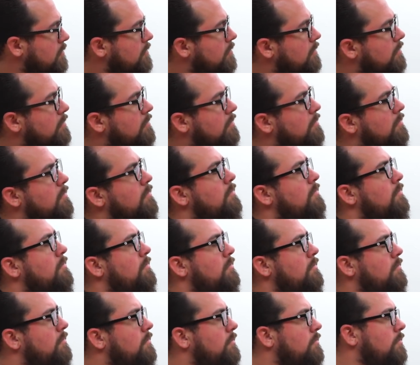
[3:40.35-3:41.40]

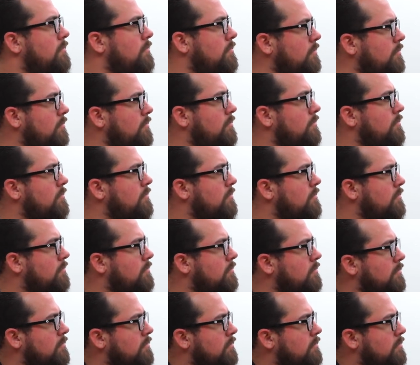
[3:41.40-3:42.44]

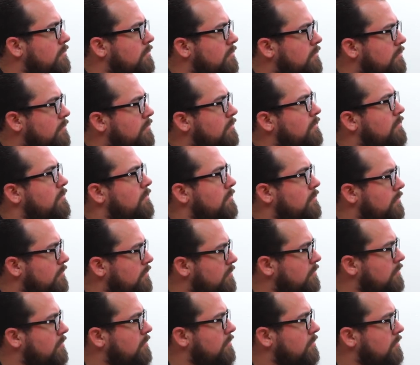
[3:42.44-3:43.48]

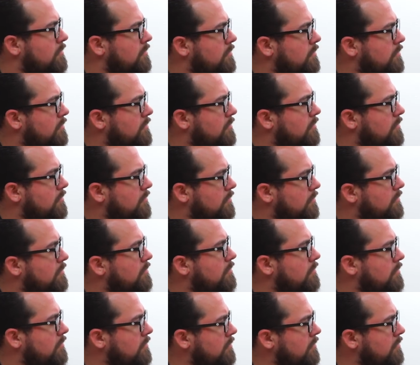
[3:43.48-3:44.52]

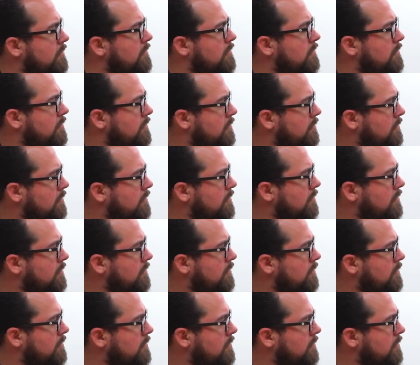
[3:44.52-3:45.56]

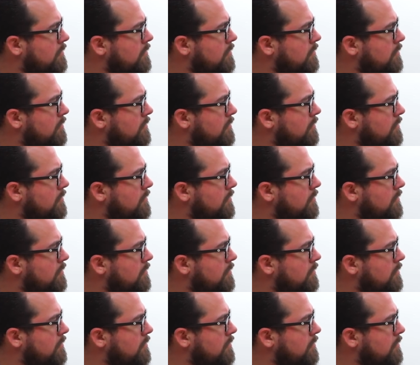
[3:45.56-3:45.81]
(silent)